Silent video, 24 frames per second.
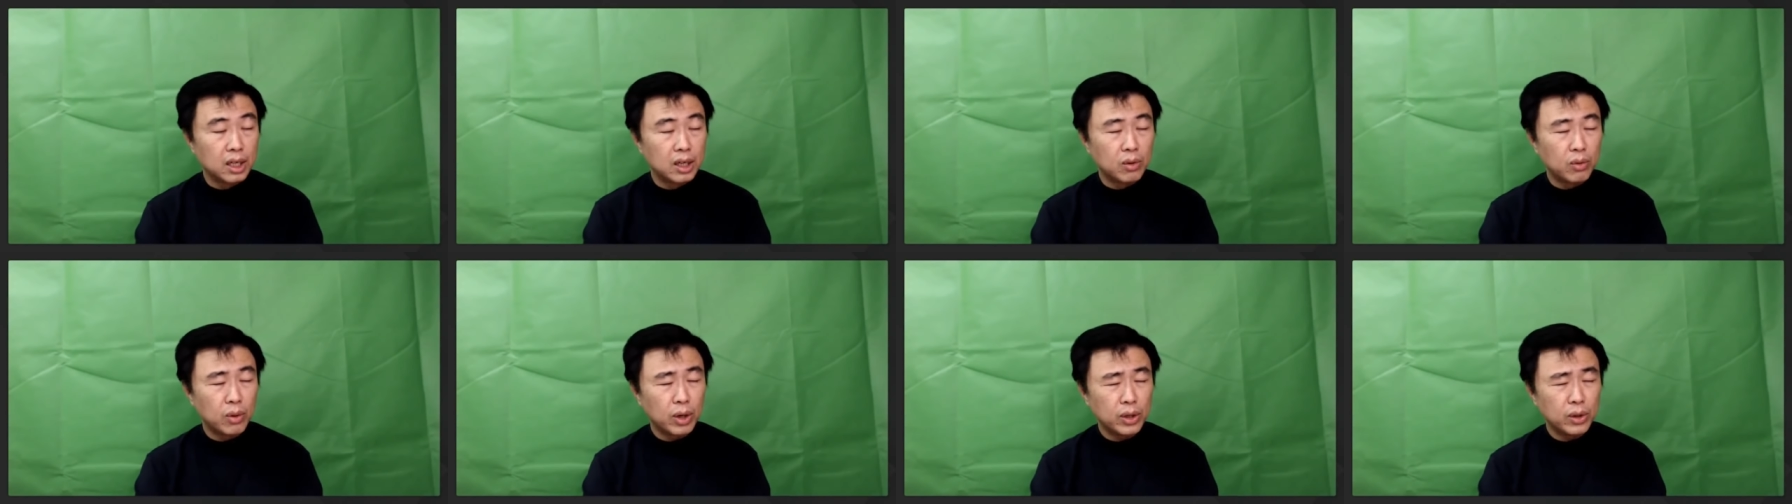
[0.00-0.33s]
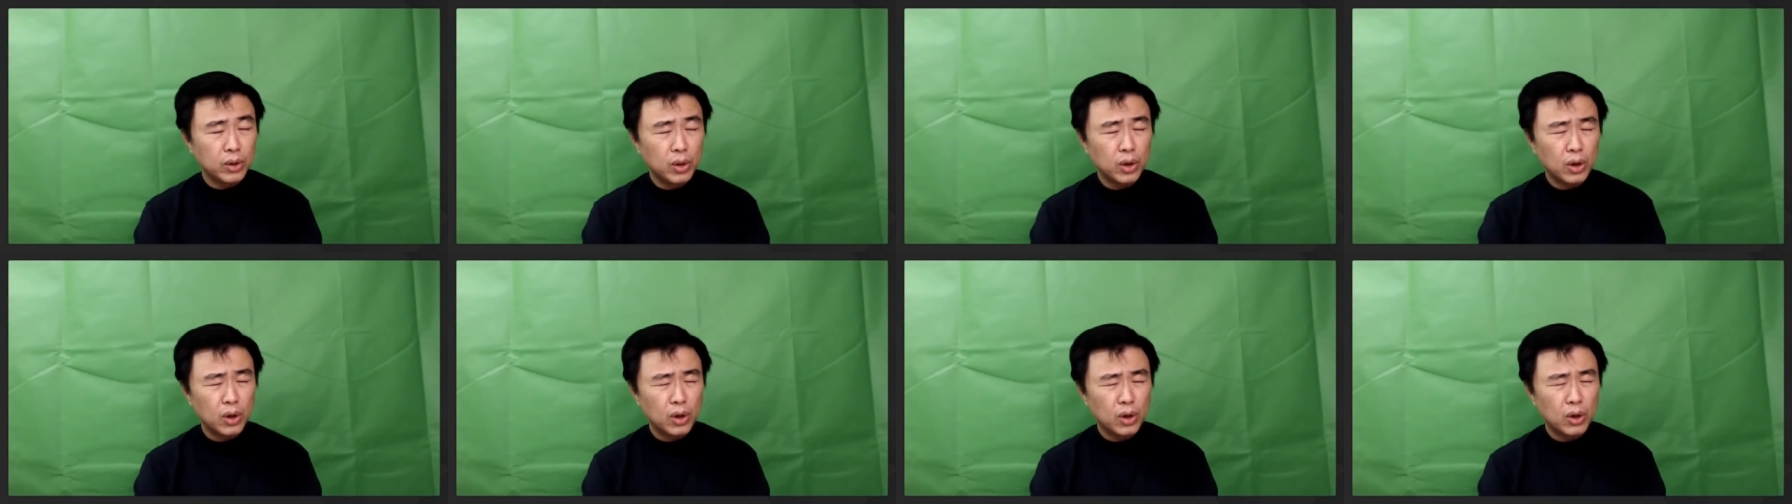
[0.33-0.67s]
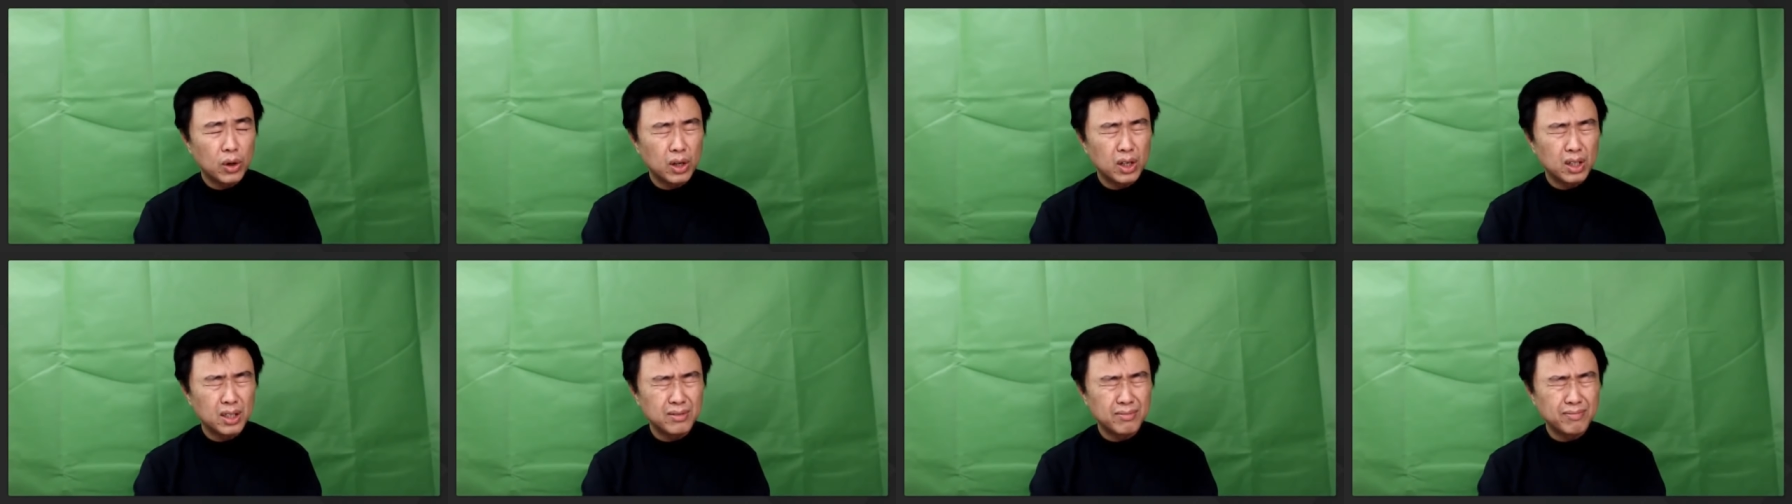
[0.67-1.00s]
what you
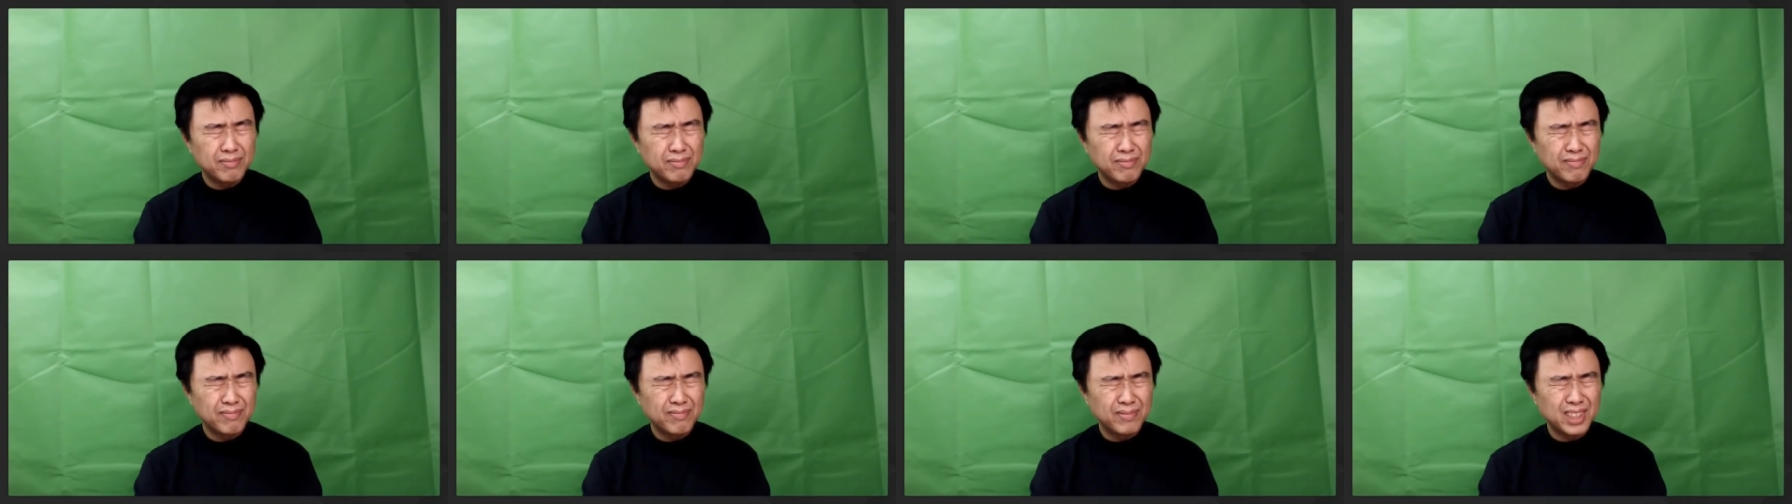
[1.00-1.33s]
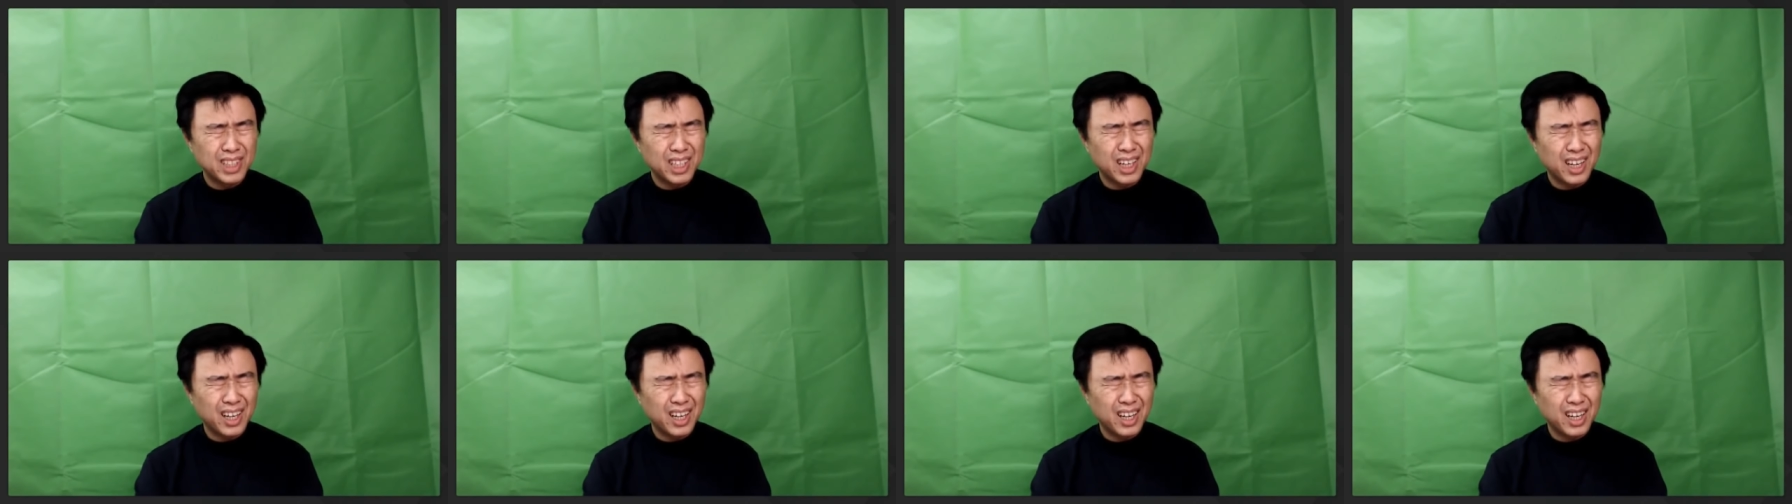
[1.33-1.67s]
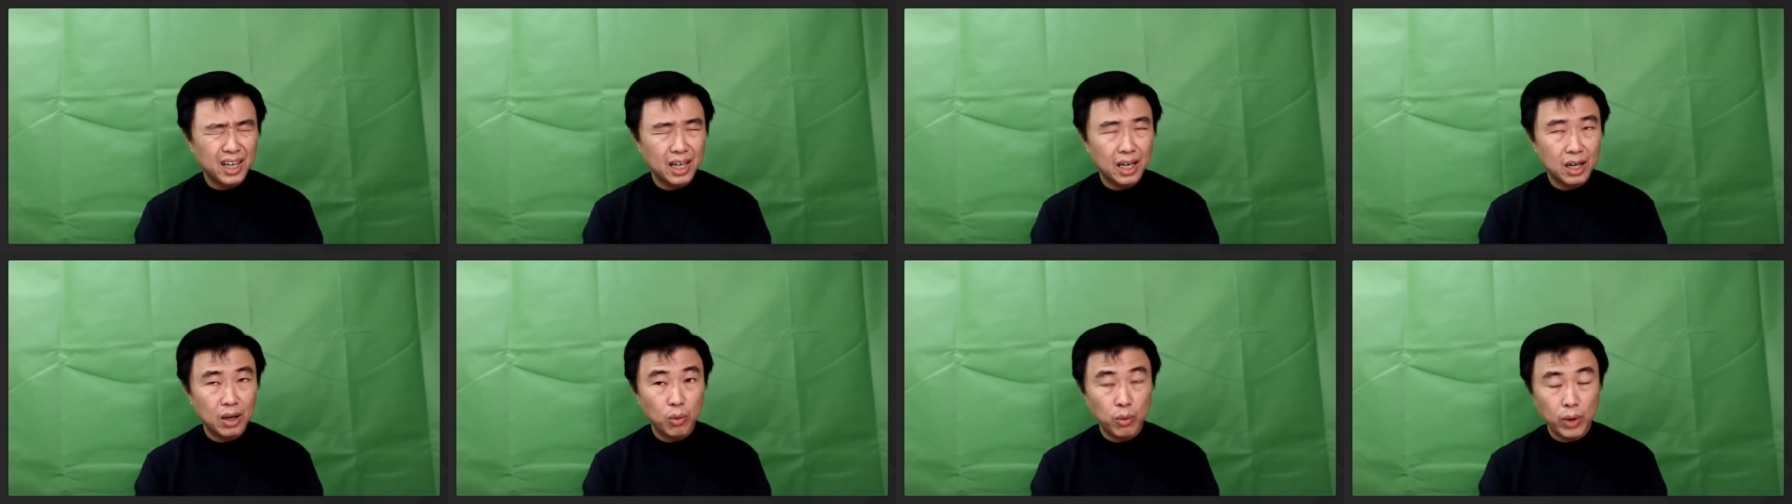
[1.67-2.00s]
call
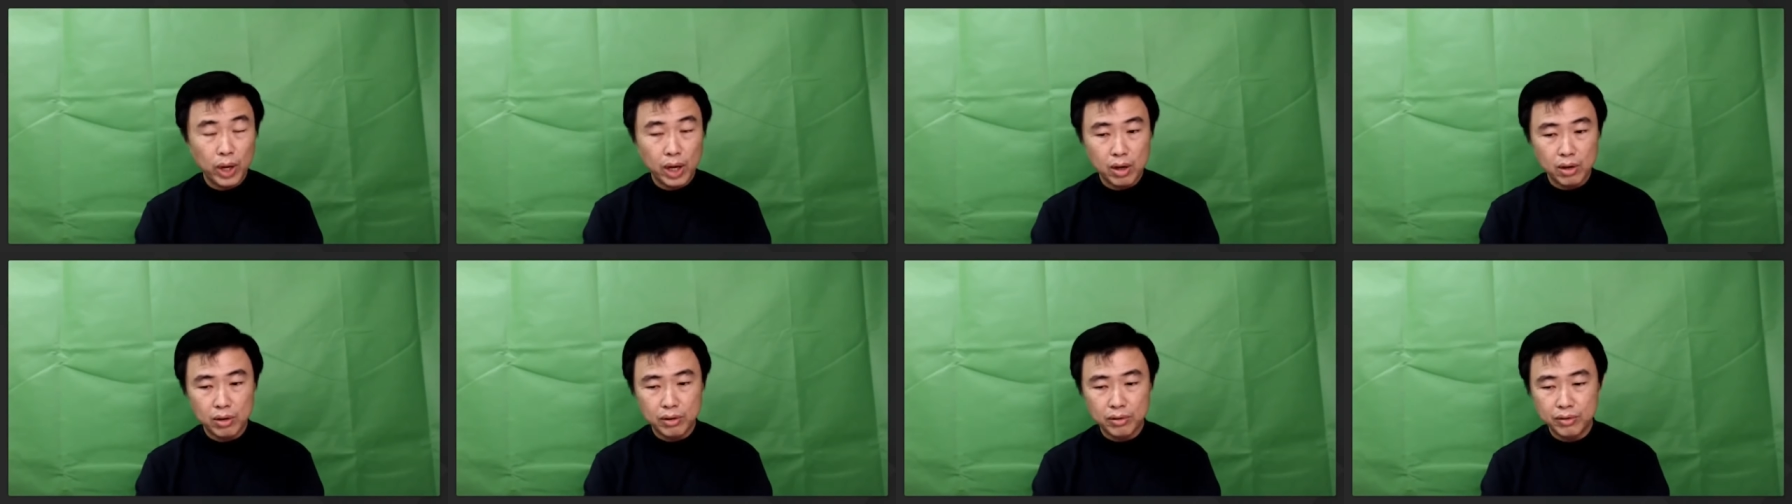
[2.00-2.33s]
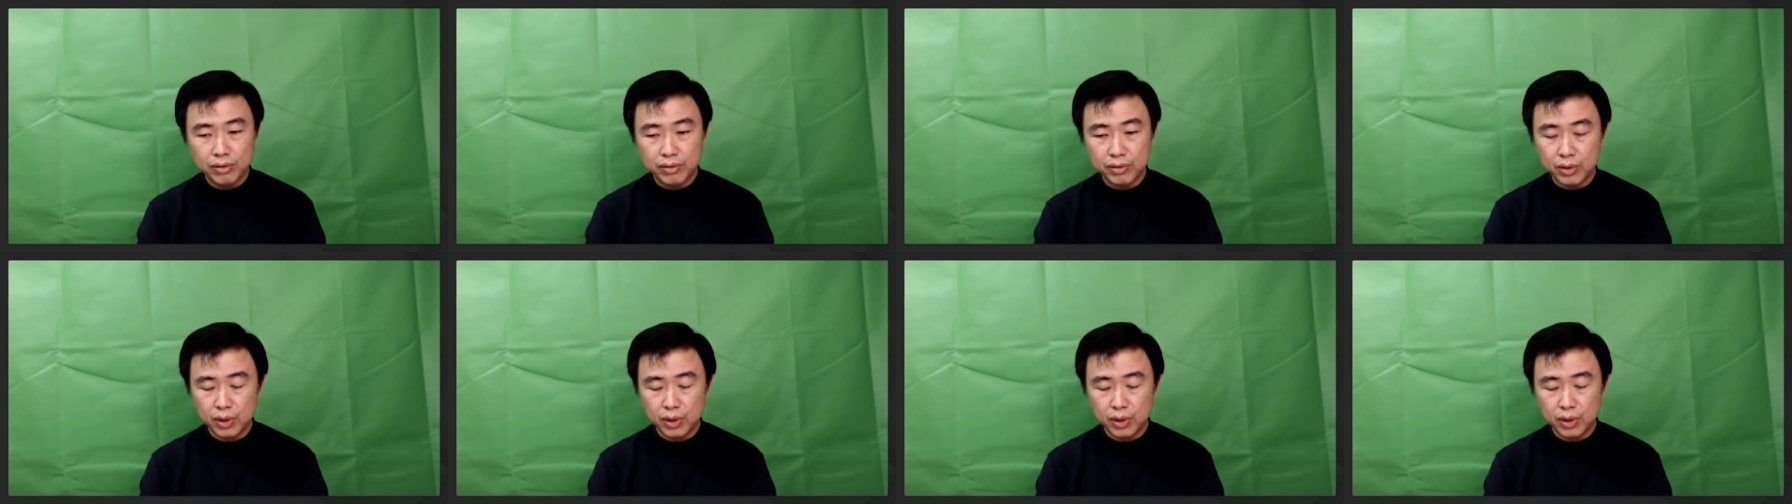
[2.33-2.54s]
uh, wealth.